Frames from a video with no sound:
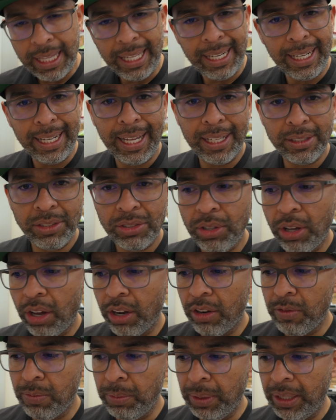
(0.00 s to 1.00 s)
that Lance
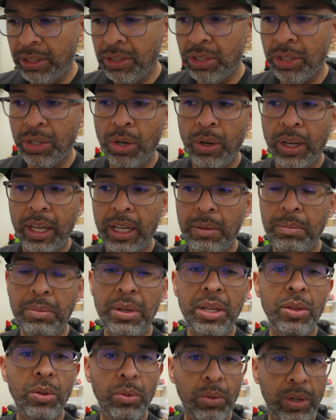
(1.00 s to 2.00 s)
thought of me to go ahead and
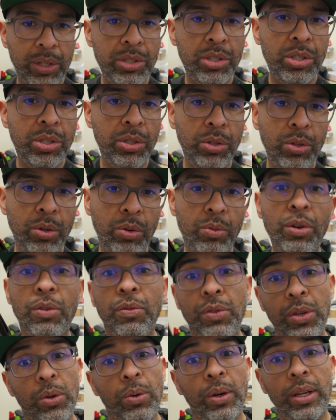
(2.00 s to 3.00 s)
be the one to
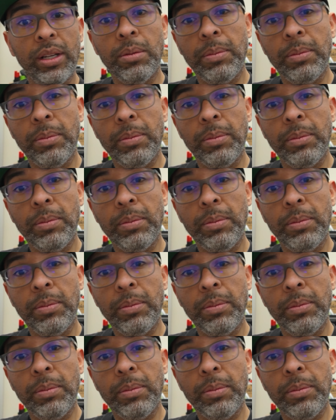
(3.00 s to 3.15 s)
review it,